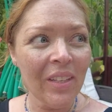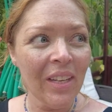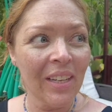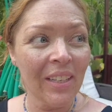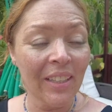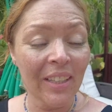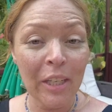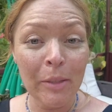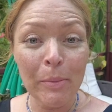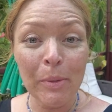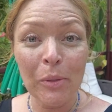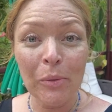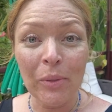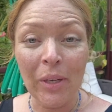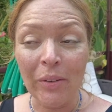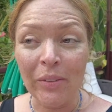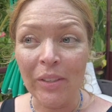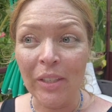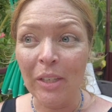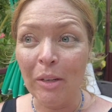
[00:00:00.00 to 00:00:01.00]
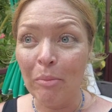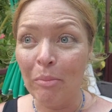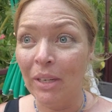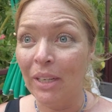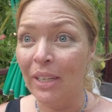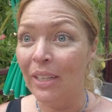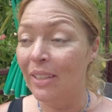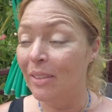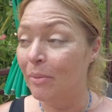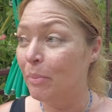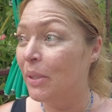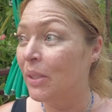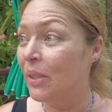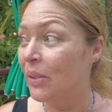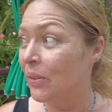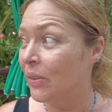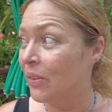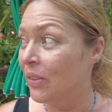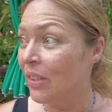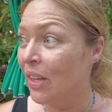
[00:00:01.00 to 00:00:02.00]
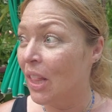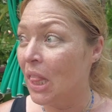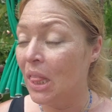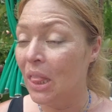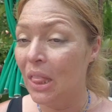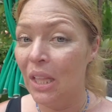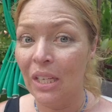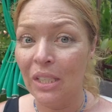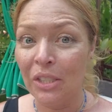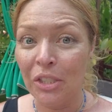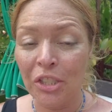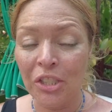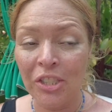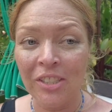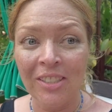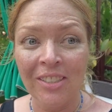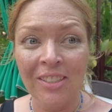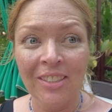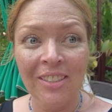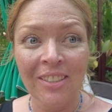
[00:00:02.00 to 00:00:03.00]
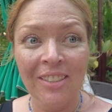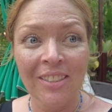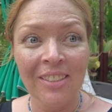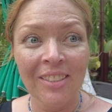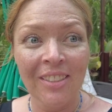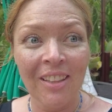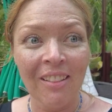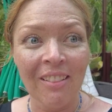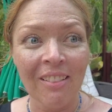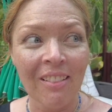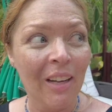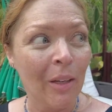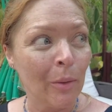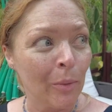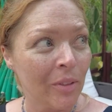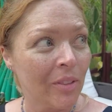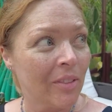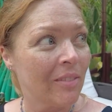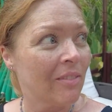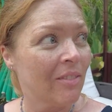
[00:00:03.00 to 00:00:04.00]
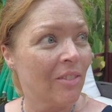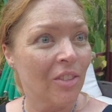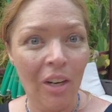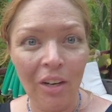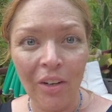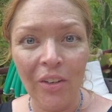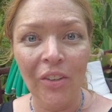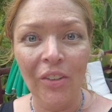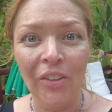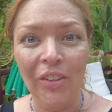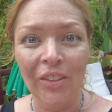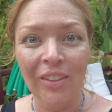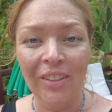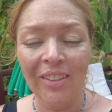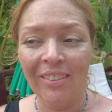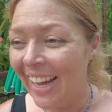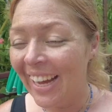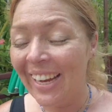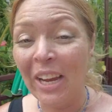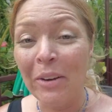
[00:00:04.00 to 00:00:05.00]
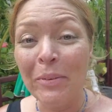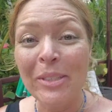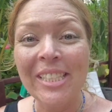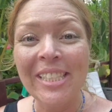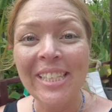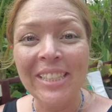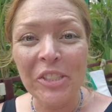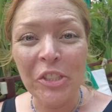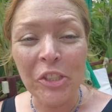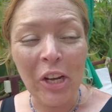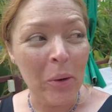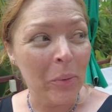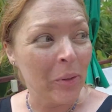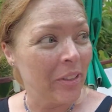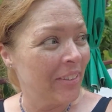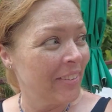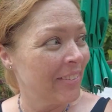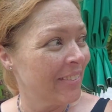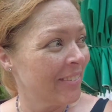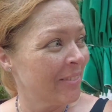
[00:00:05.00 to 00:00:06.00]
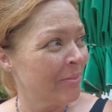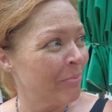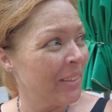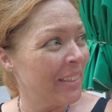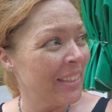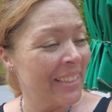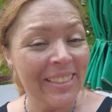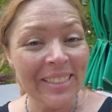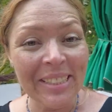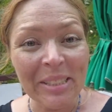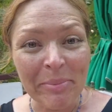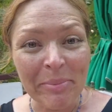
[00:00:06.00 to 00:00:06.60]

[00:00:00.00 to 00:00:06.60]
And I am surrounded by pure lush Laos jungle. I can't wait to take a shower. but this is